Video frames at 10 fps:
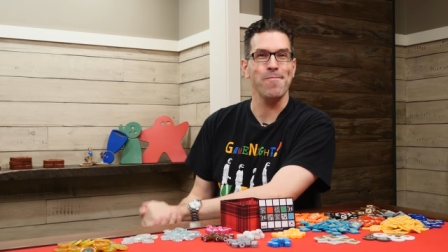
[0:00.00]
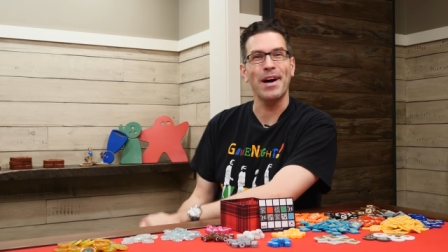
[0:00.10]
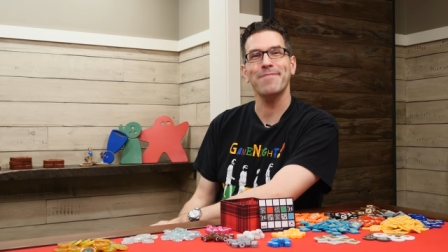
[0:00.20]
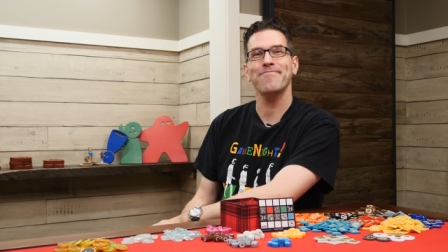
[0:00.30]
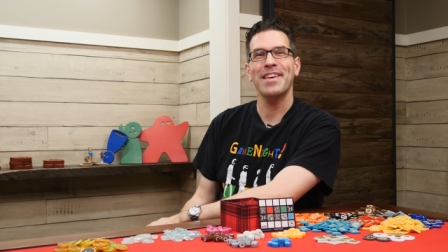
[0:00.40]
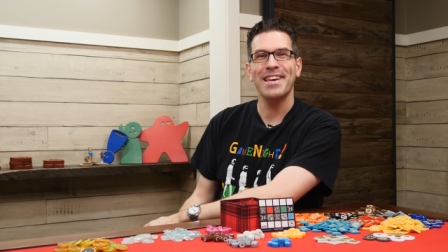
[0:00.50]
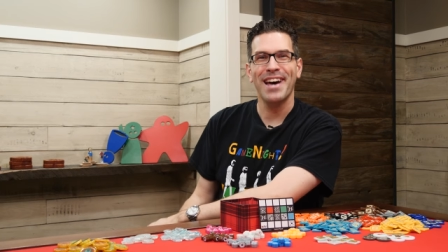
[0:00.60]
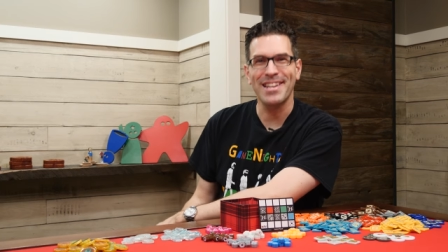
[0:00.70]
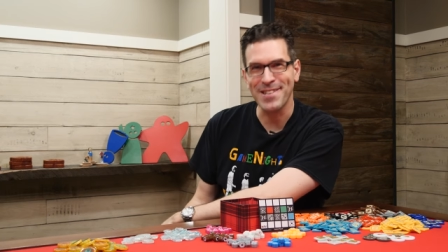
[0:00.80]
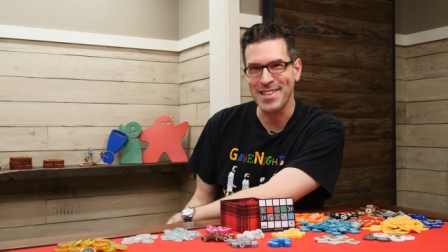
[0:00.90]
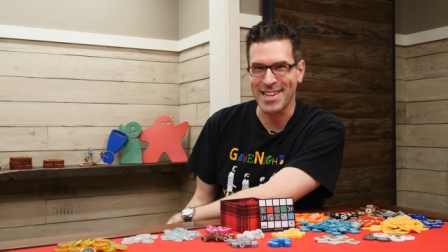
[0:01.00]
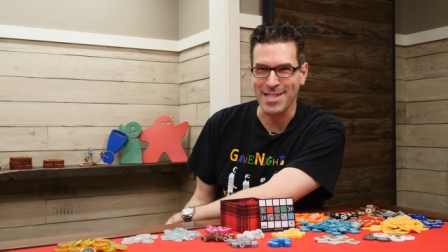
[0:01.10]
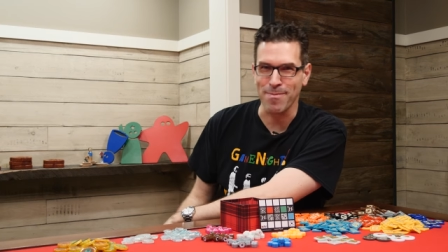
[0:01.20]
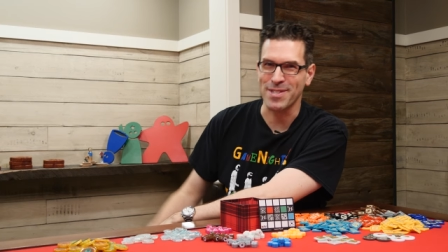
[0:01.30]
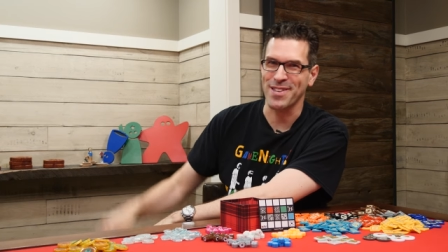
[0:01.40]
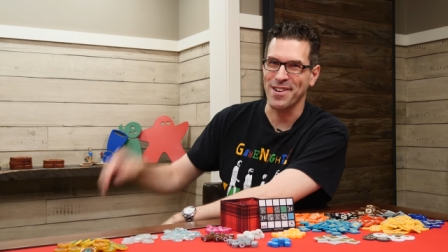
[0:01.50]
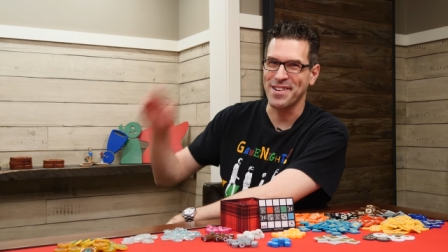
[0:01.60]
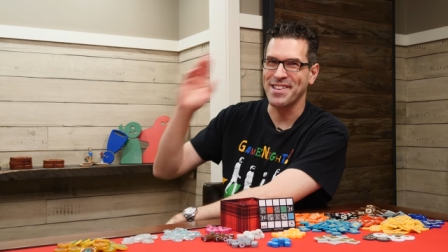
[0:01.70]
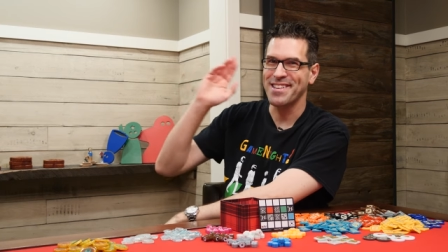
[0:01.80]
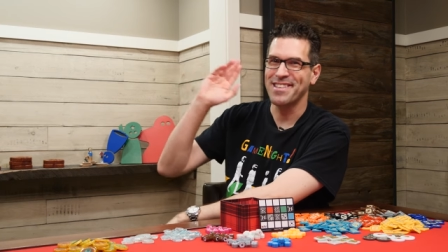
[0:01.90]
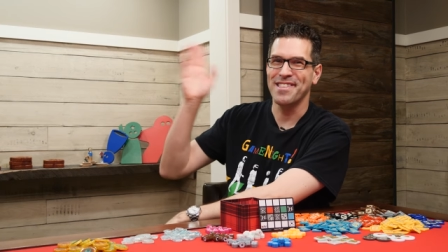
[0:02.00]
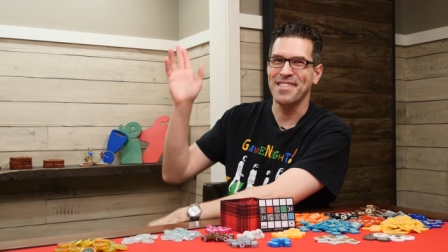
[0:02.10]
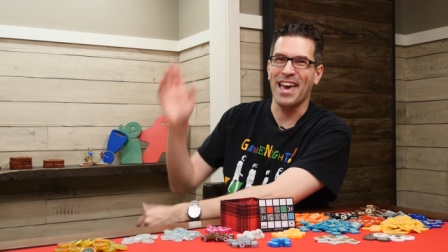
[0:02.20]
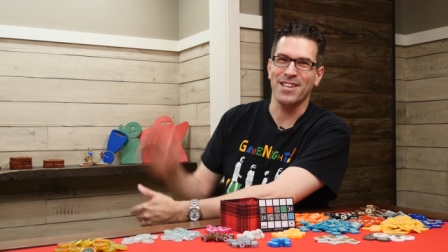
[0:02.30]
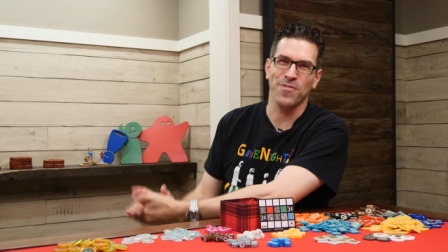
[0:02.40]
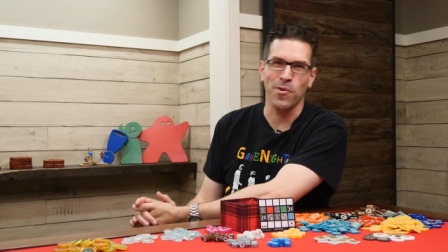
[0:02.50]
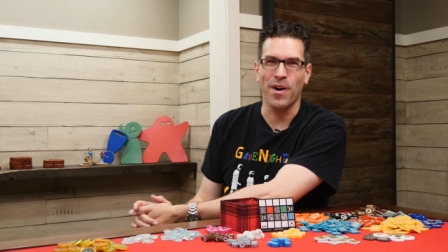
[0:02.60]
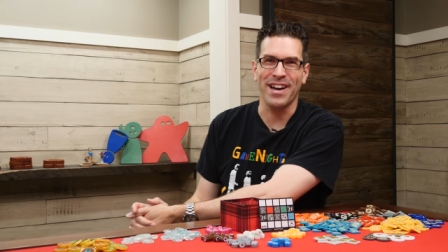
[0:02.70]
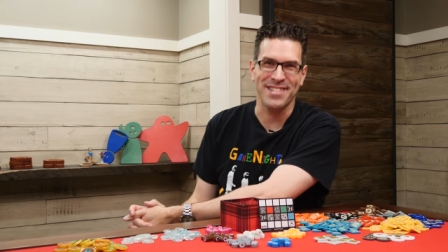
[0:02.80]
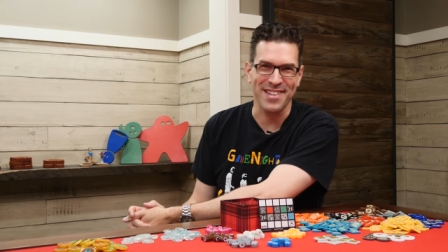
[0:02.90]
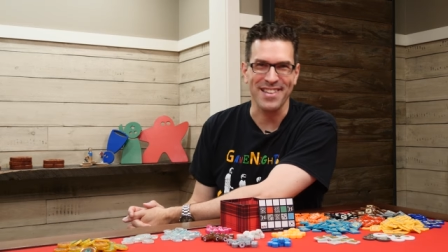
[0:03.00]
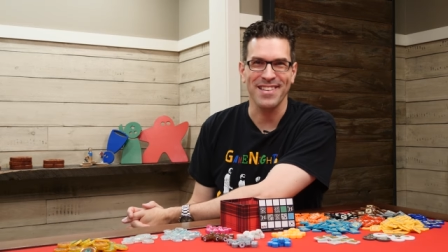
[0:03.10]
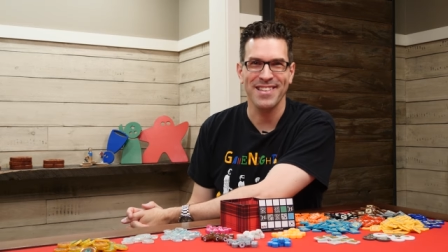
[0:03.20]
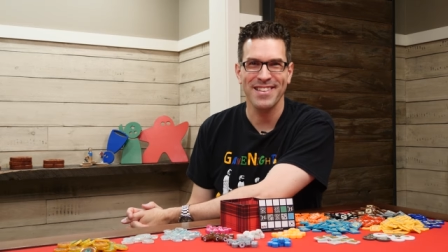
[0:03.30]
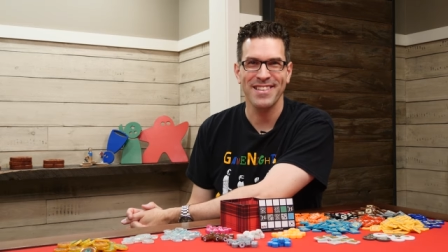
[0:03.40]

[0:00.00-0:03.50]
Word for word: But until the next episode, thanks for watching.